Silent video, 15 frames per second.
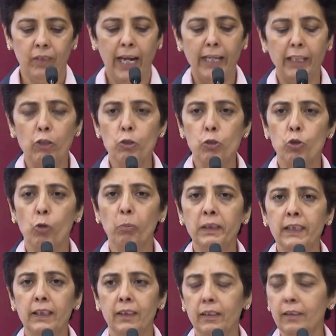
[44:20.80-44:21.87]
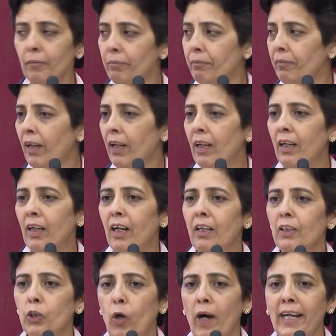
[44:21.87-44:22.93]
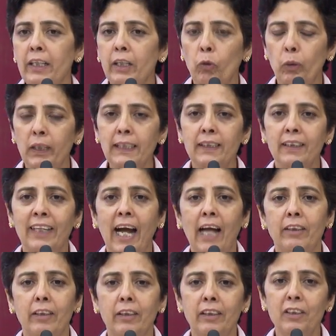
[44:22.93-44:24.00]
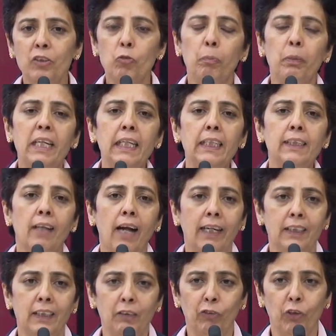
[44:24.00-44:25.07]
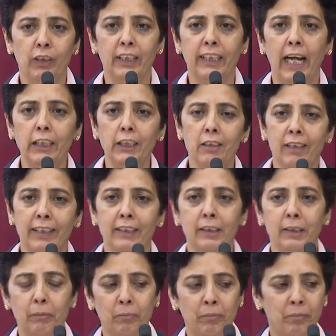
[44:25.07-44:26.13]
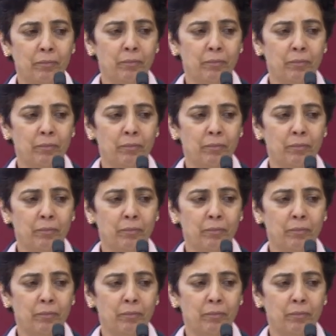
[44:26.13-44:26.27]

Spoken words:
Thank you so much, sir. Now I request the gathering to please rise for the national anthem.